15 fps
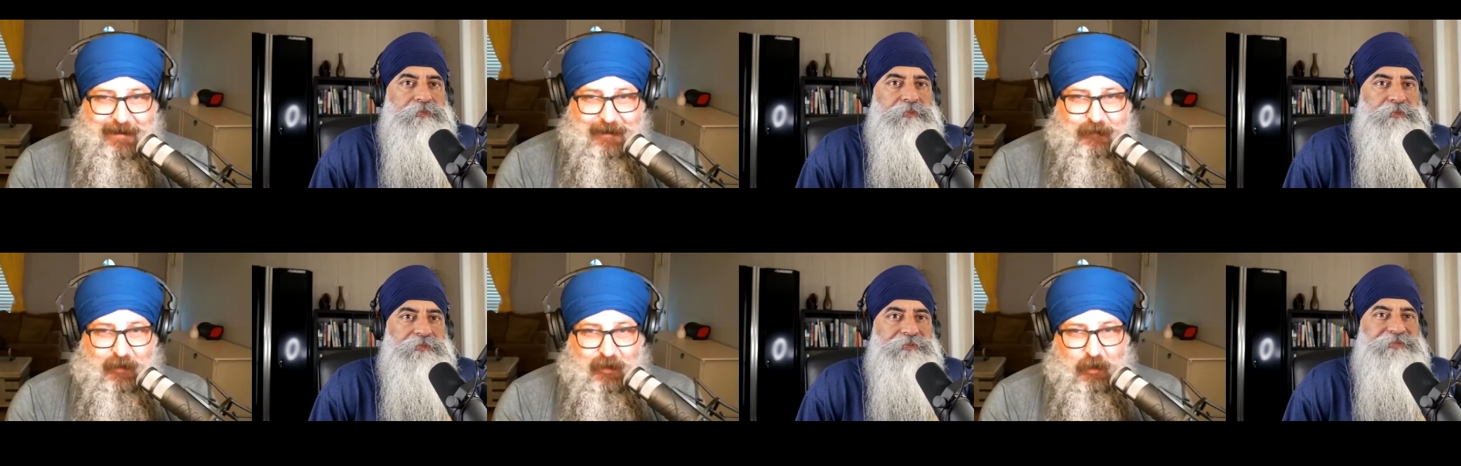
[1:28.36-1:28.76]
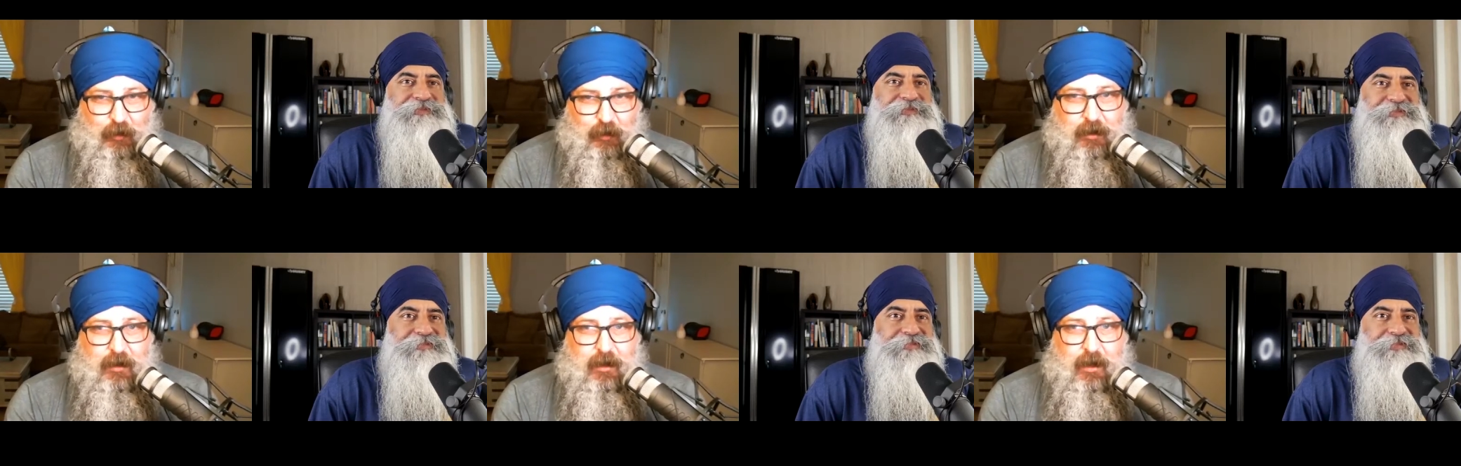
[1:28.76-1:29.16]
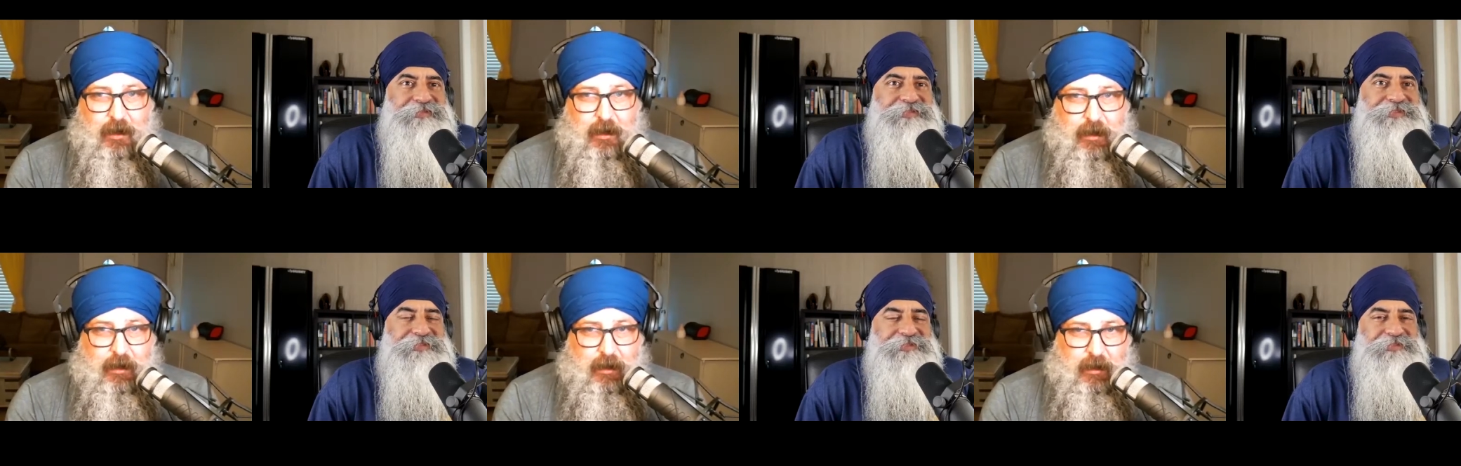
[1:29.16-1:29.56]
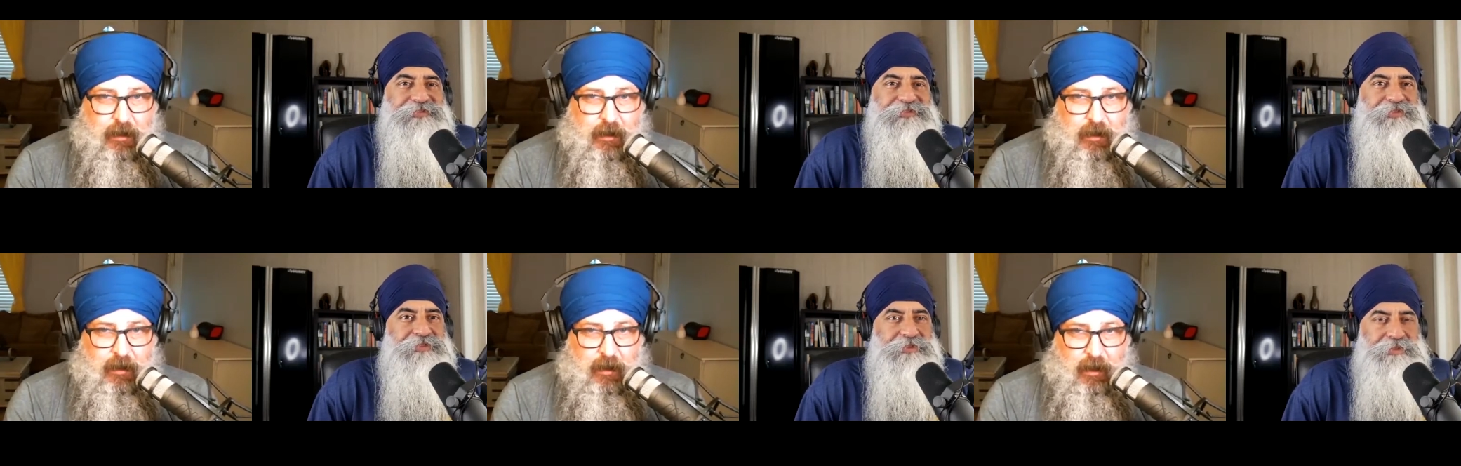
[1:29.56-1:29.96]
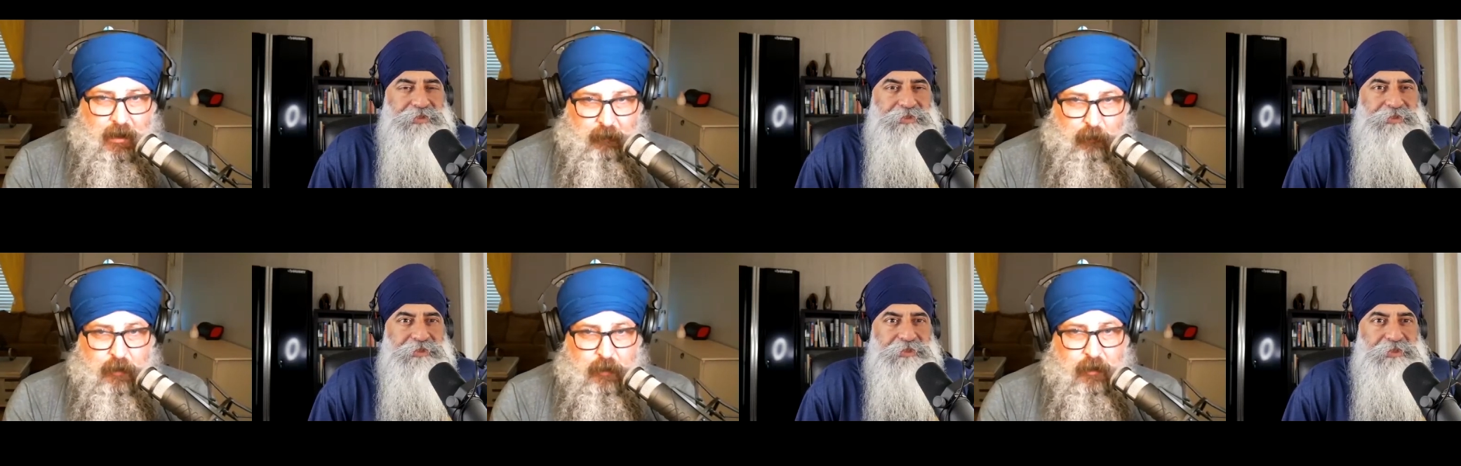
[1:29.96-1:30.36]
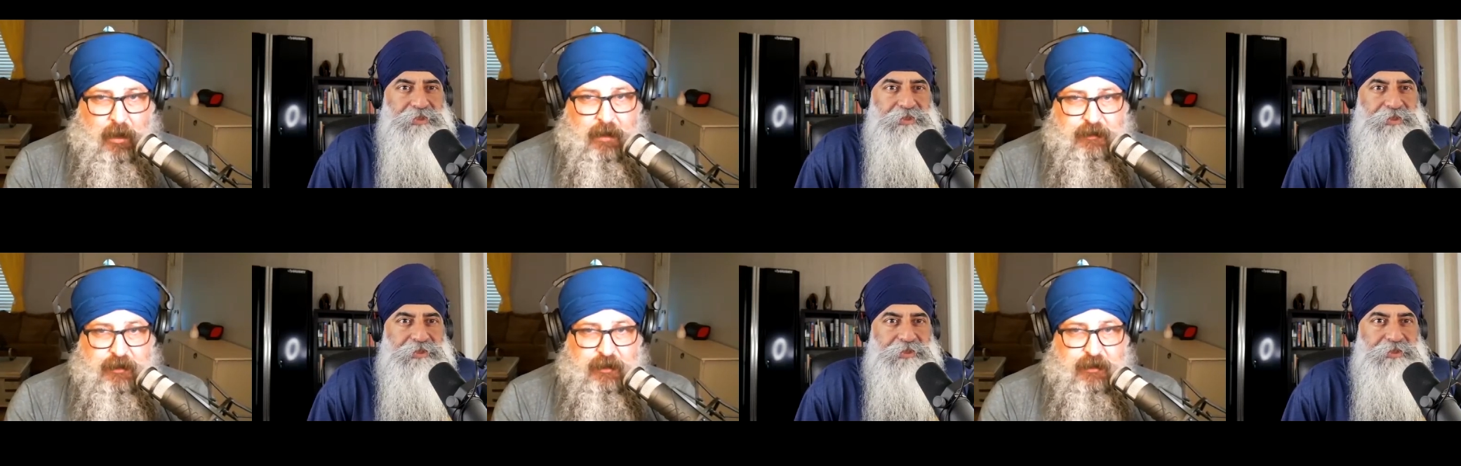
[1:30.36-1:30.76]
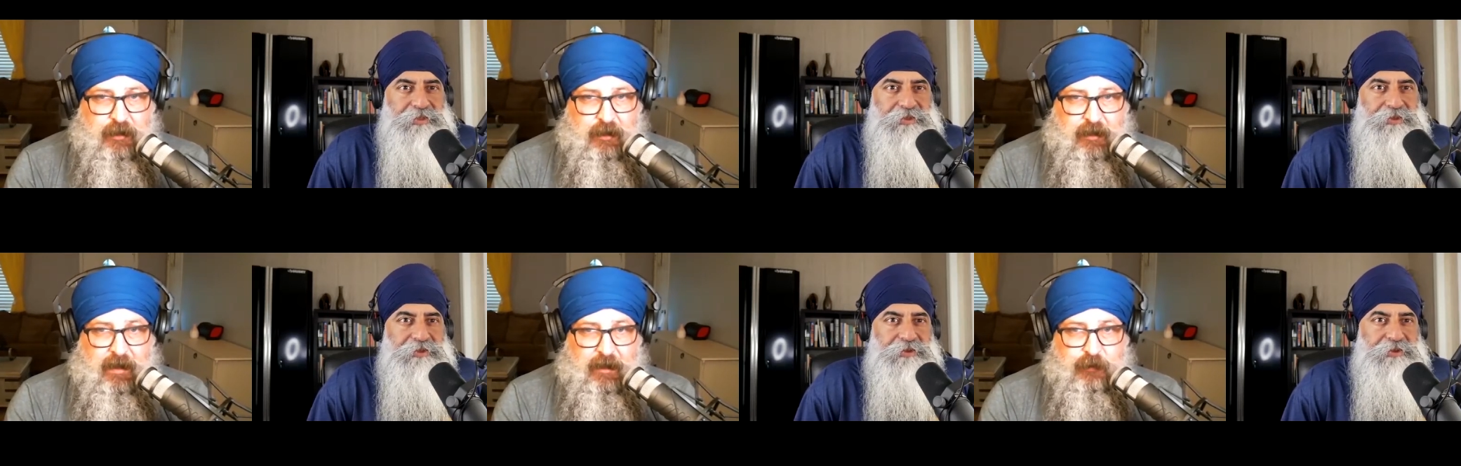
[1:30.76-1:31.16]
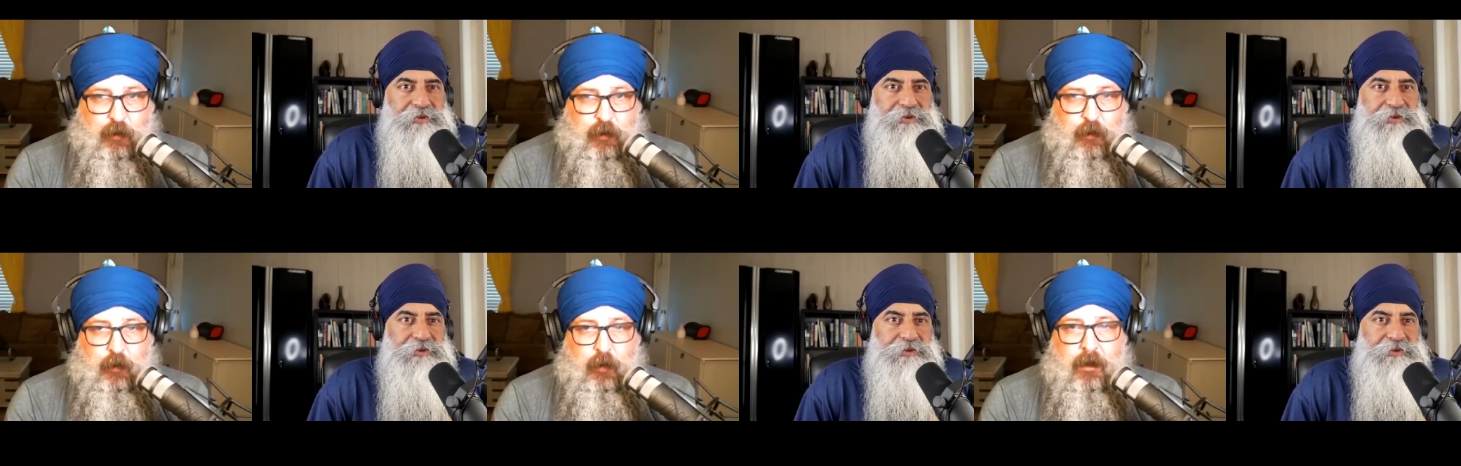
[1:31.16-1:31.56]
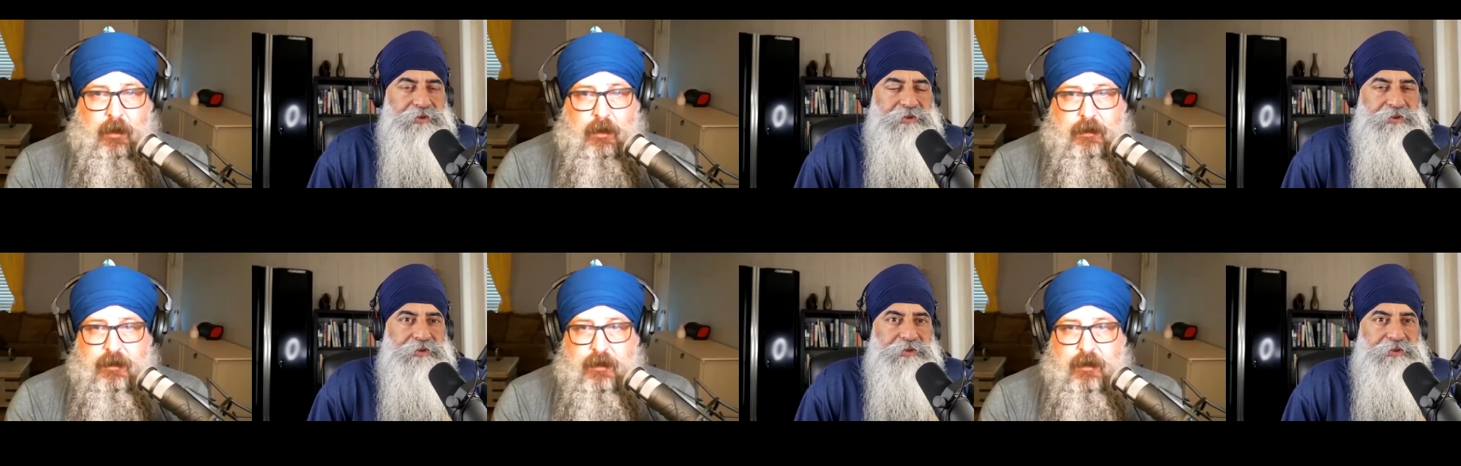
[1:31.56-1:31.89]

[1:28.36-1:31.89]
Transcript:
Speaker 1: until i realized that's what it was